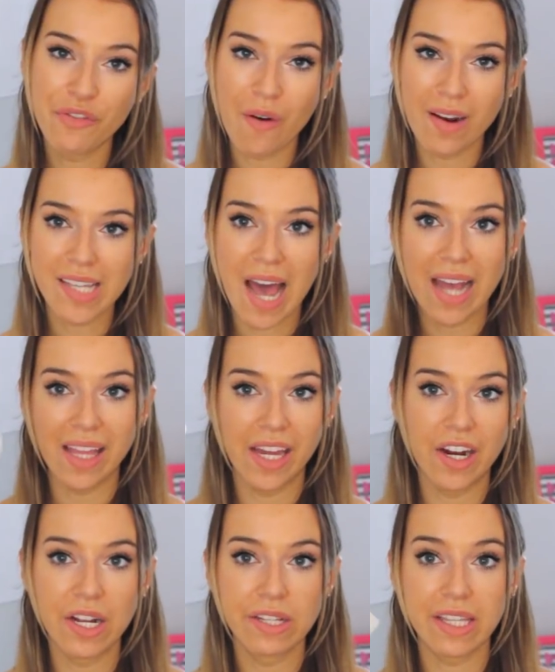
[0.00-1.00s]
4 is
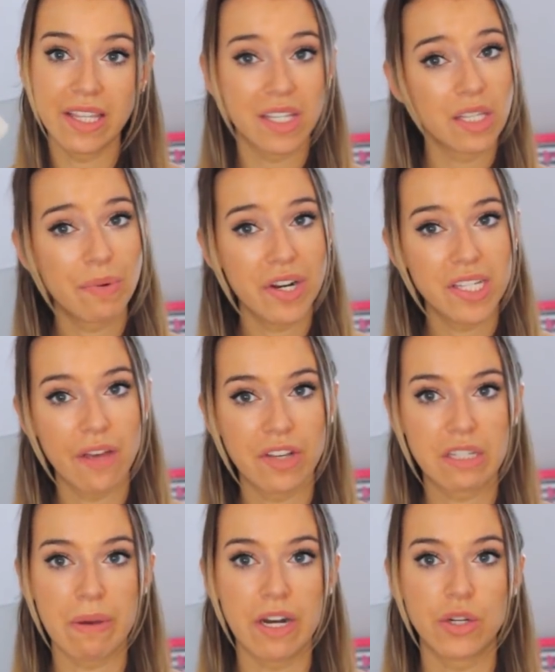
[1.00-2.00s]
highlighters. This is pretty
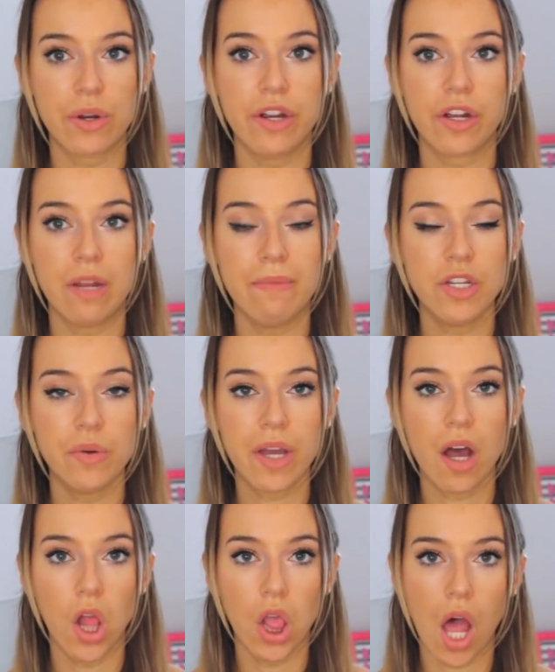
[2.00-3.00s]
self-explanatory. You're going to be
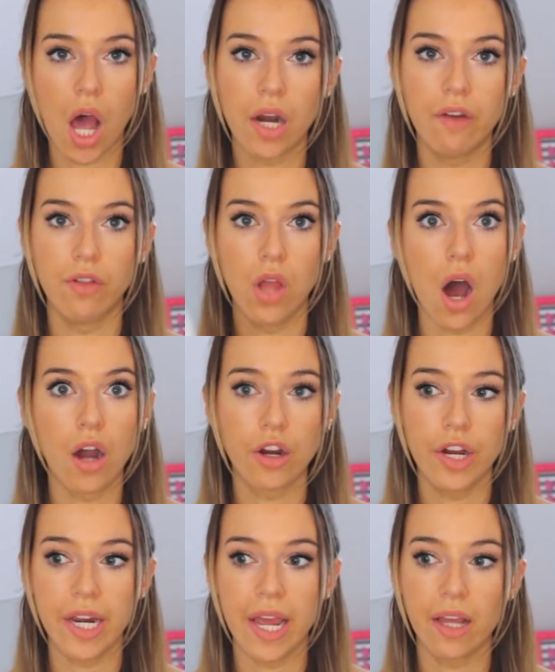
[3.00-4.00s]
doing a lot of long
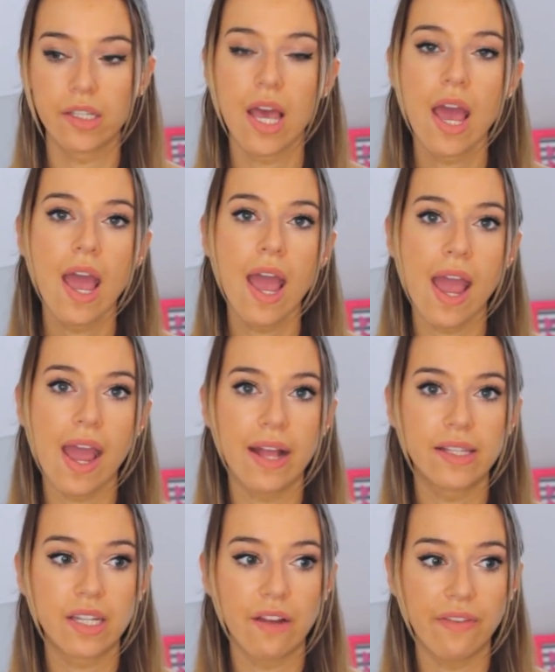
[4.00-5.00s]
readings
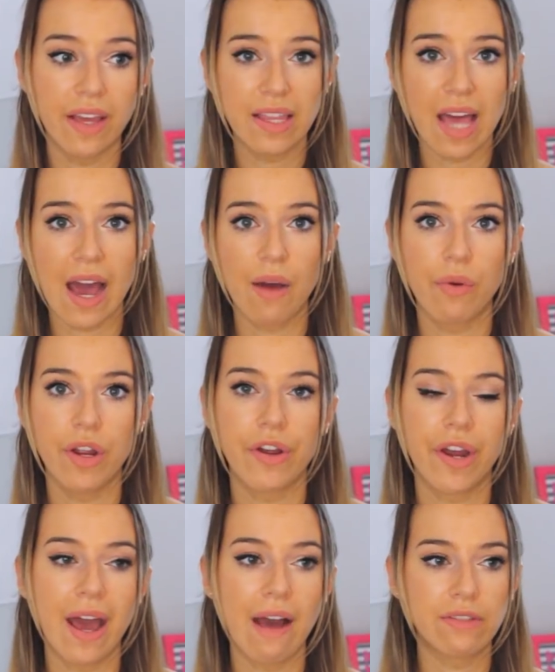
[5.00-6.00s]
and stuff like that where you're
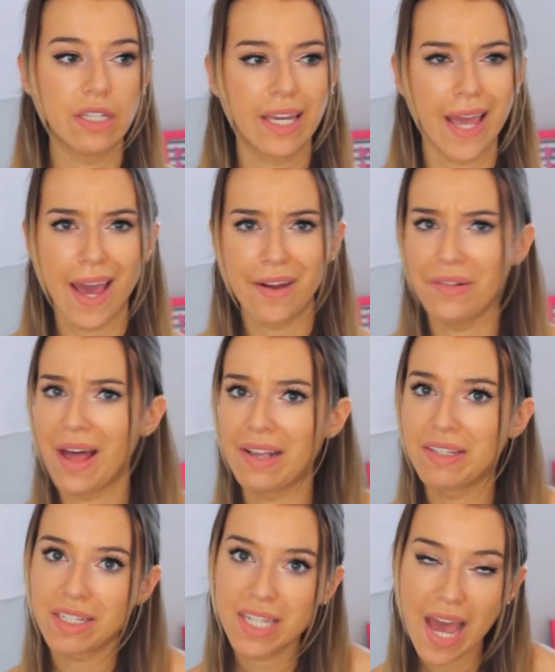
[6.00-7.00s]
going to have to like
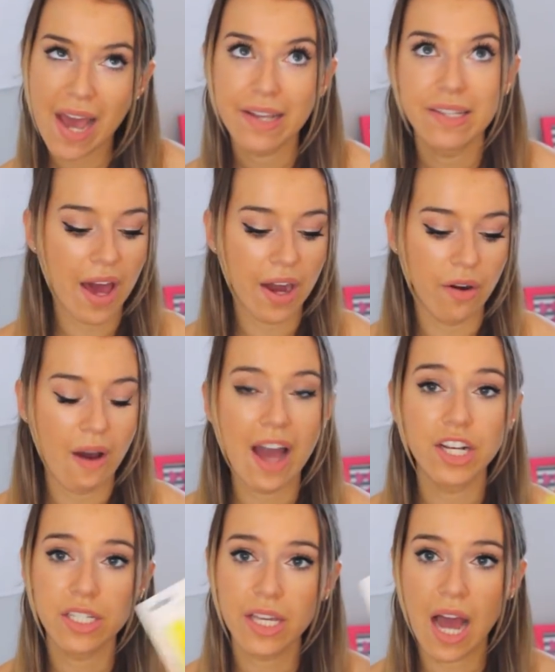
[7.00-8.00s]
analyze text. I don't know.
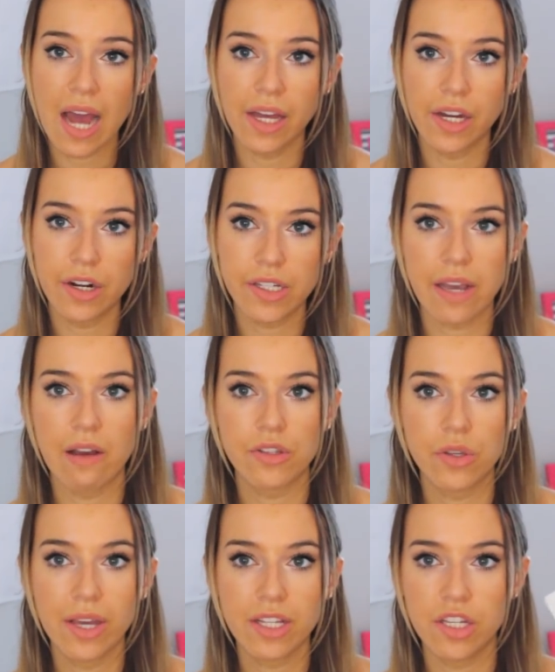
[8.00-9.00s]
I just like highlighters. I
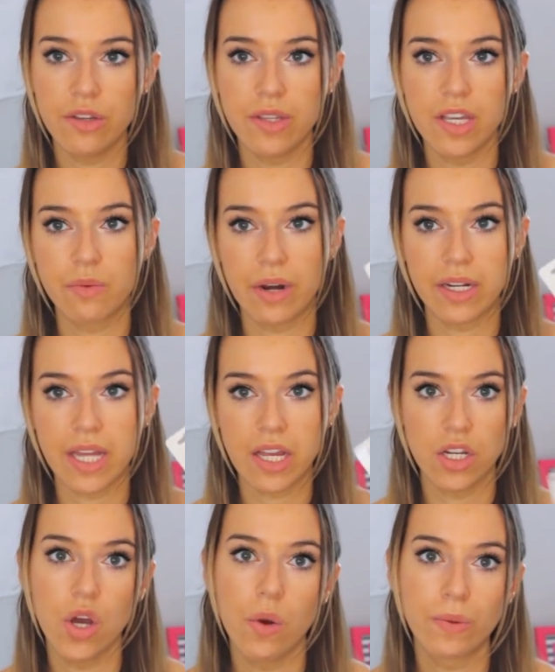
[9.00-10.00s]
also like to use these when I
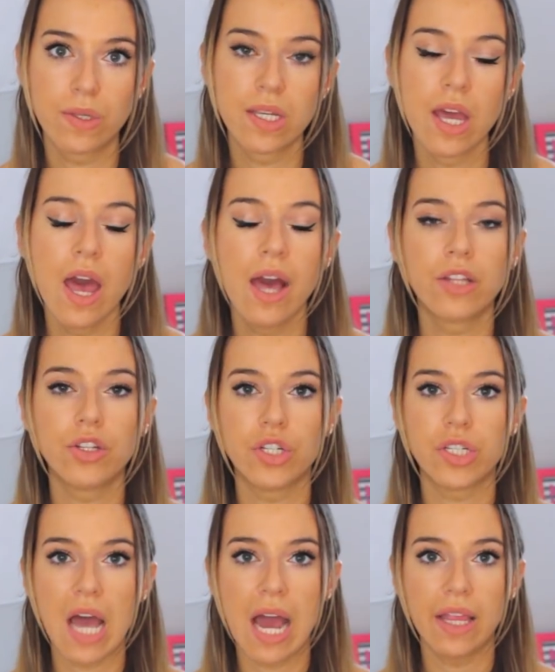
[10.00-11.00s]
take notes to
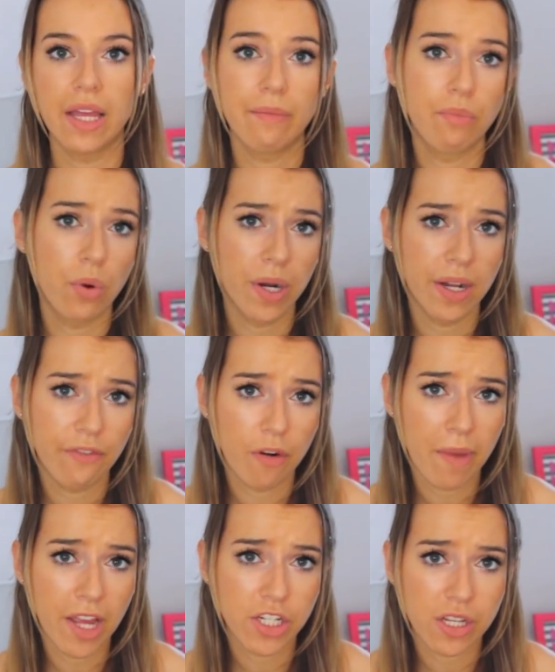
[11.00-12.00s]
just highlight important
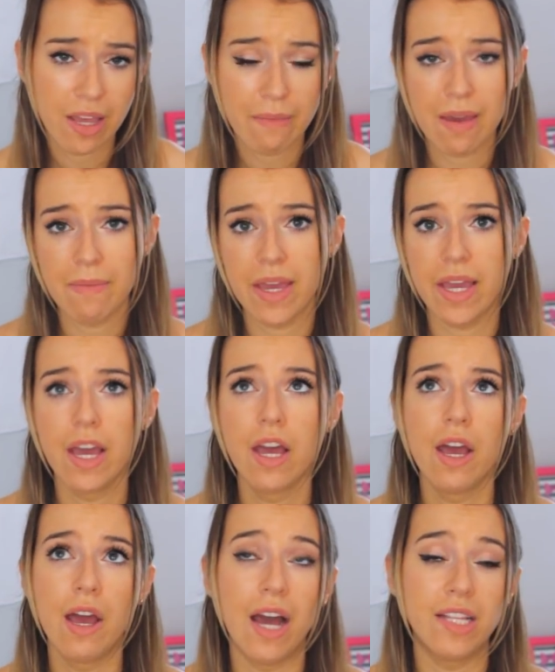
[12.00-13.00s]
information that maybe
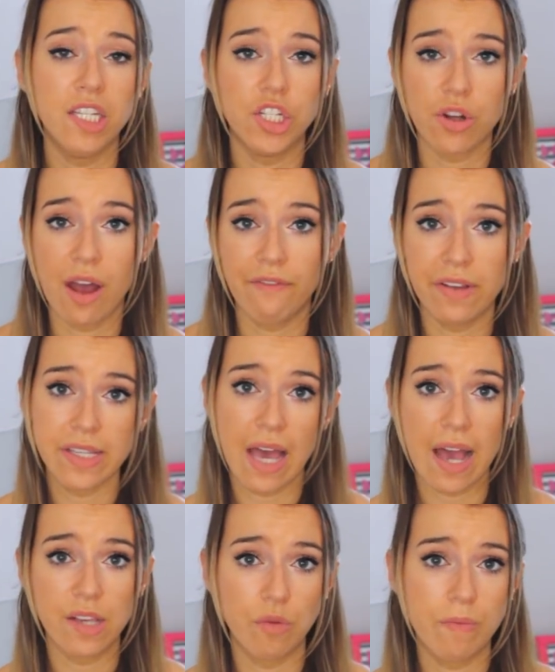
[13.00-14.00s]
a teacher
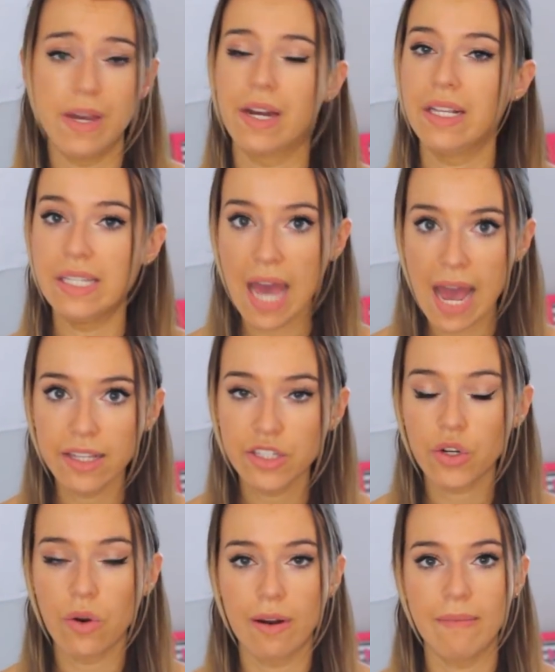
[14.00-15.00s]
emphasized will be on a
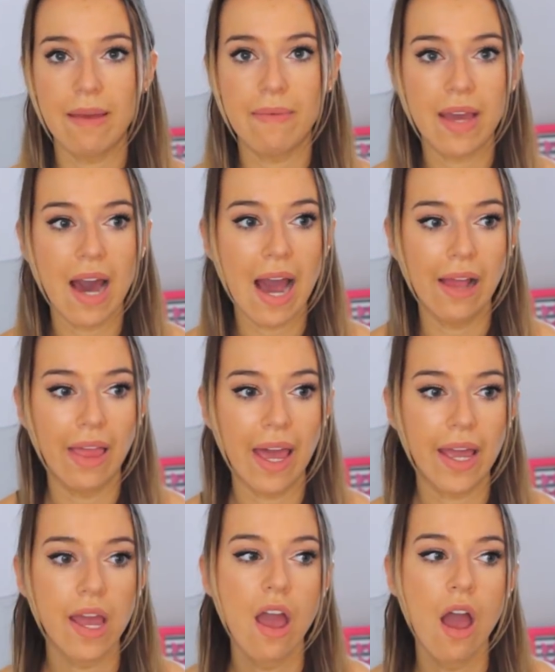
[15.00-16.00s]
test, or maybe
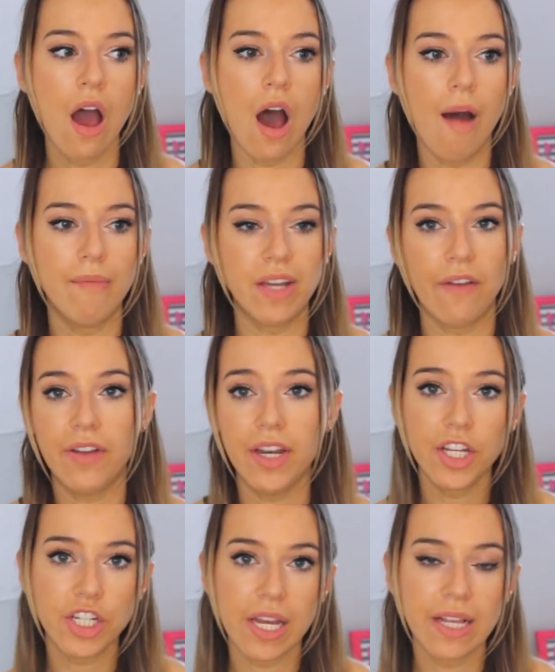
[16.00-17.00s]
highlight
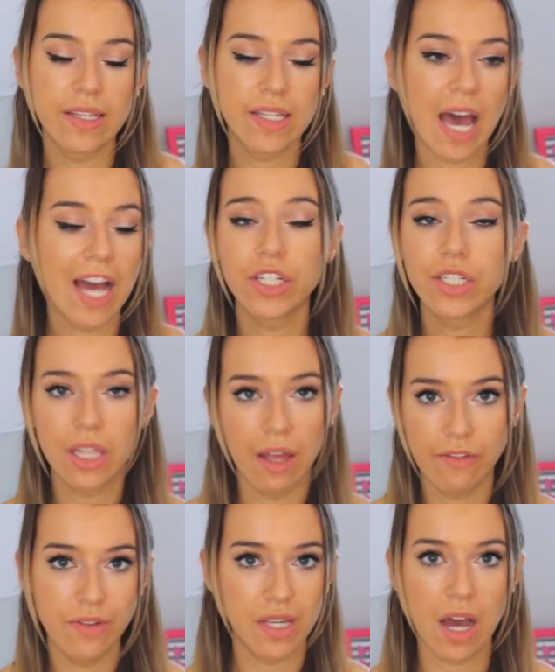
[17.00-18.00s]
definitions. I just
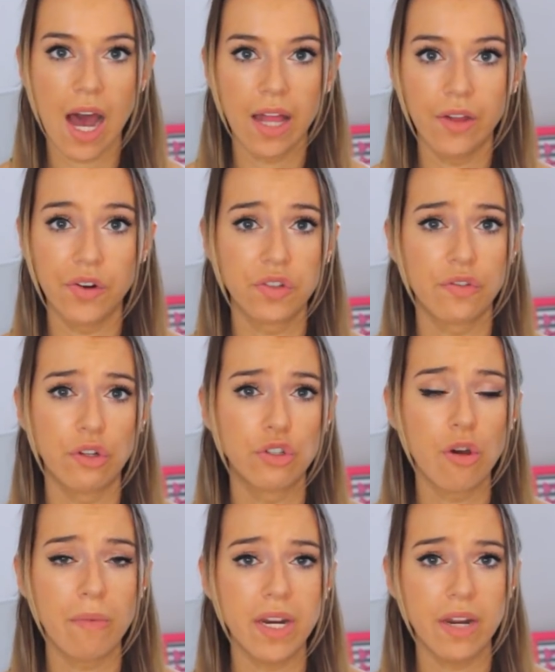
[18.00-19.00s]
love using highlighters for
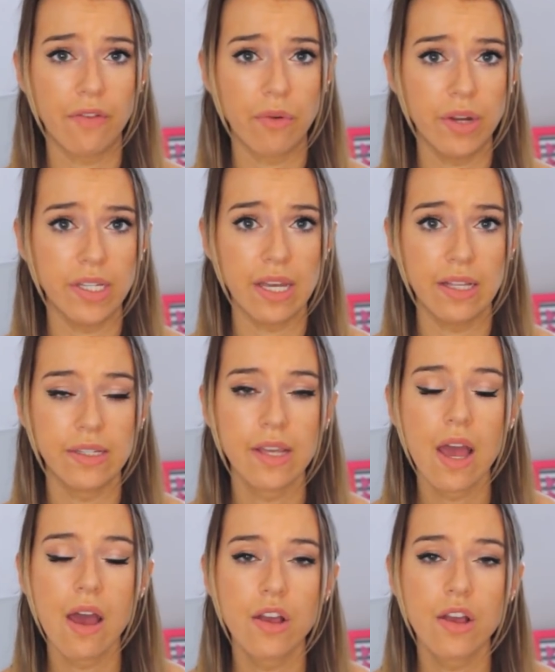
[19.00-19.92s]
so many different reasons.